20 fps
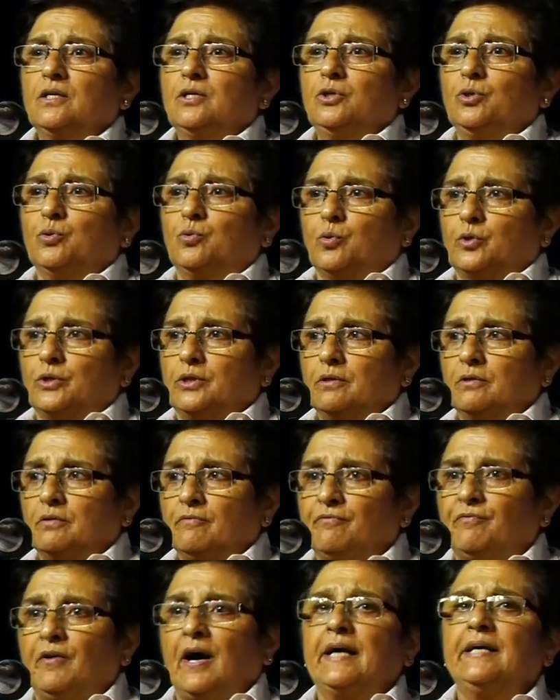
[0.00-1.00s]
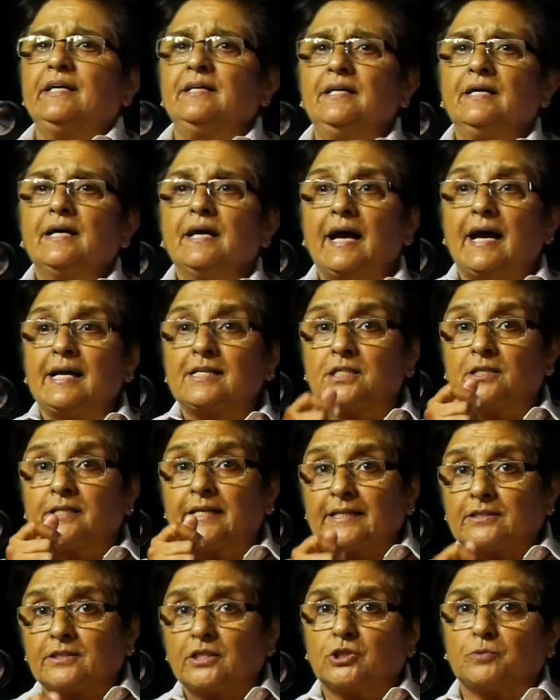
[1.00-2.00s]
You could fine and
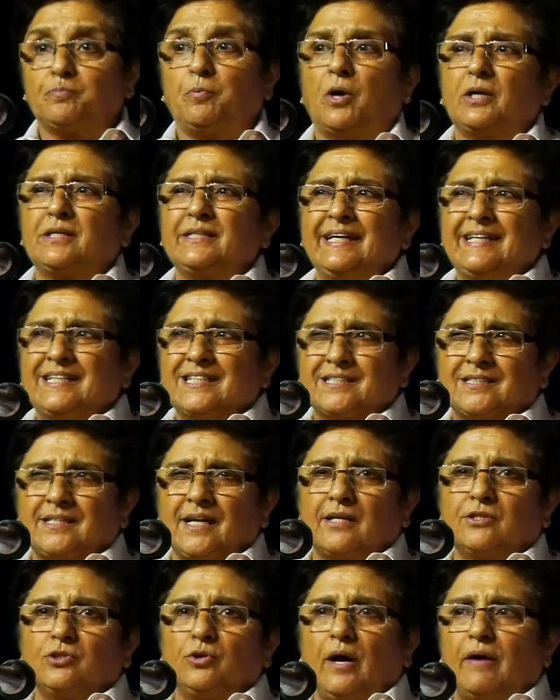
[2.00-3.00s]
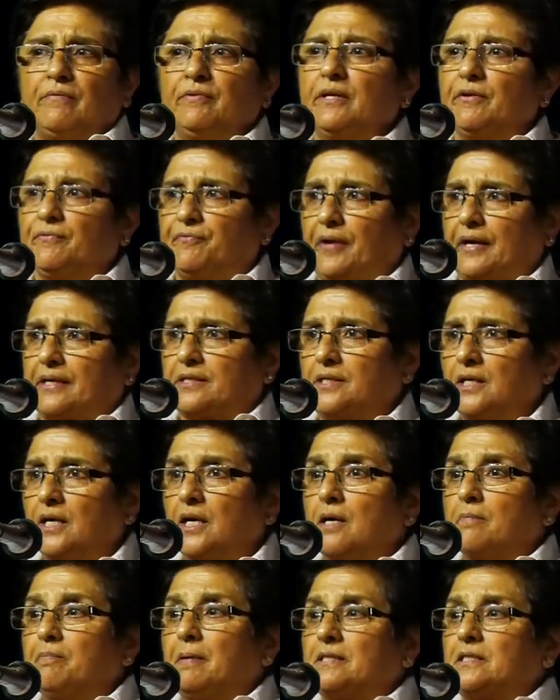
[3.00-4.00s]
get the spot. It started to have an effect.
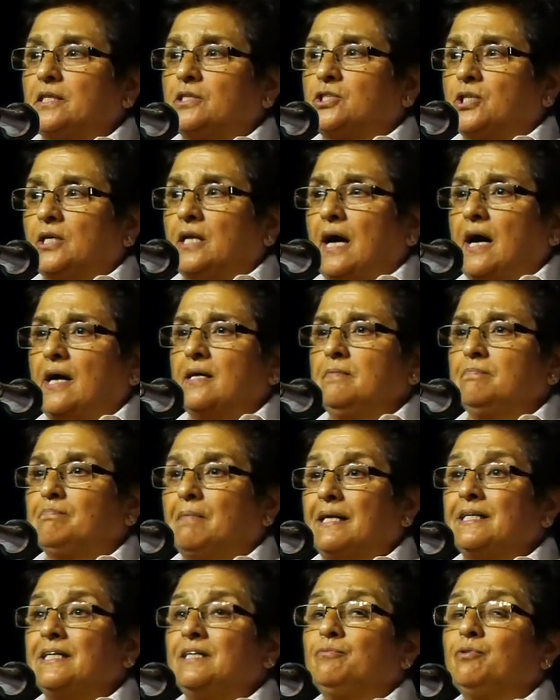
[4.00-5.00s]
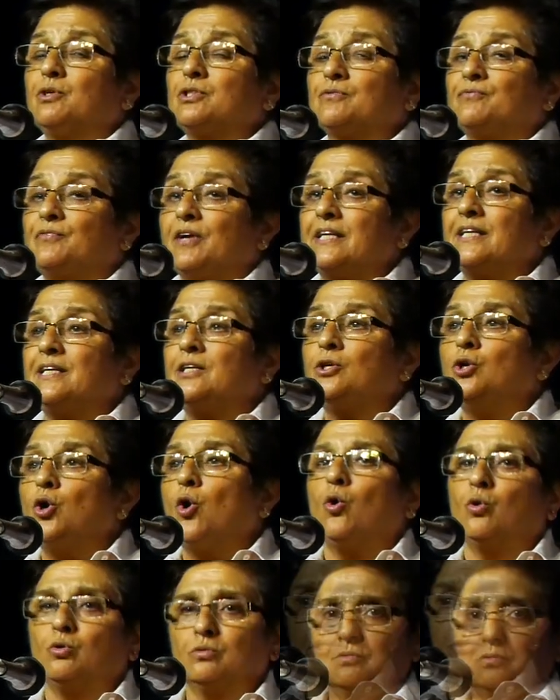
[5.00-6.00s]
But the challan money was very
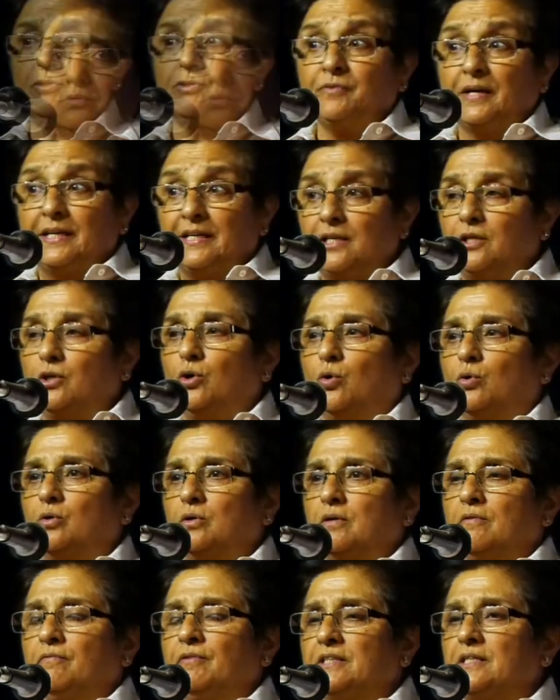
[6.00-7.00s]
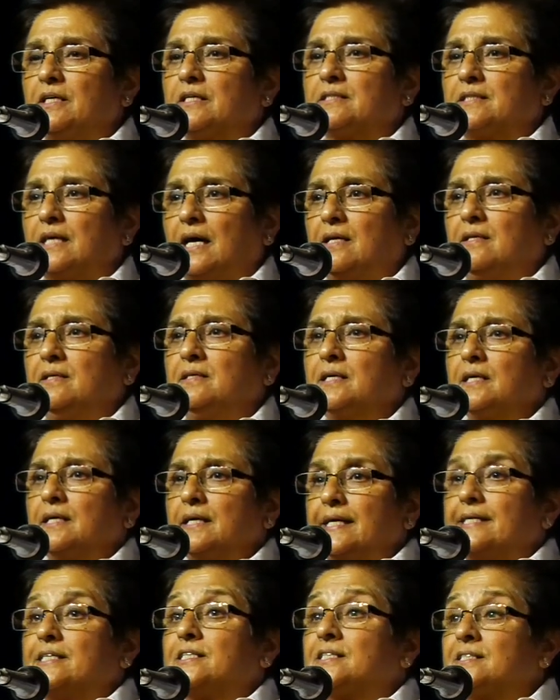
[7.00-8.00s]
low. It was very low. With the result,
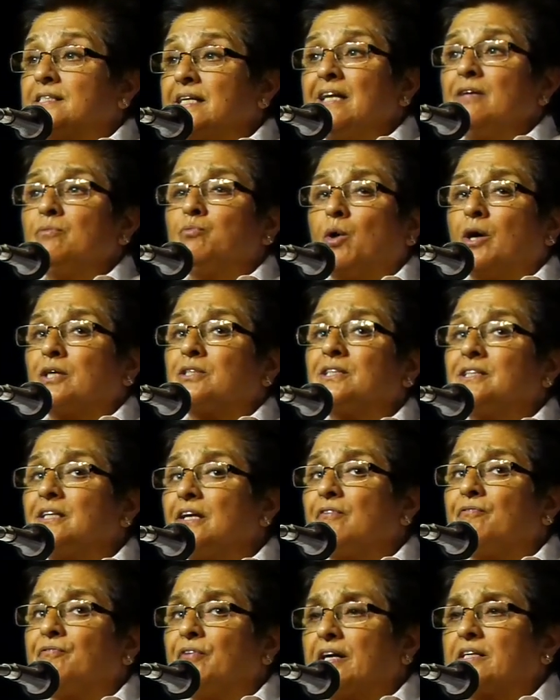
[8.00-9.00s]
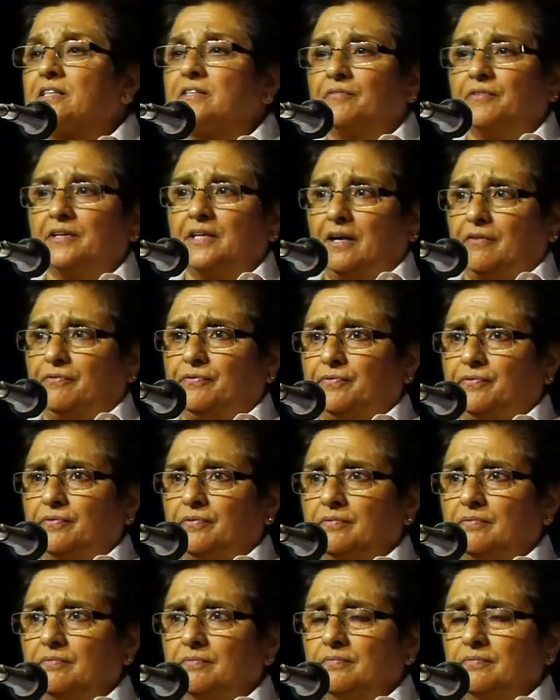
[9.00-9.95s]
it still wasn't effective enough.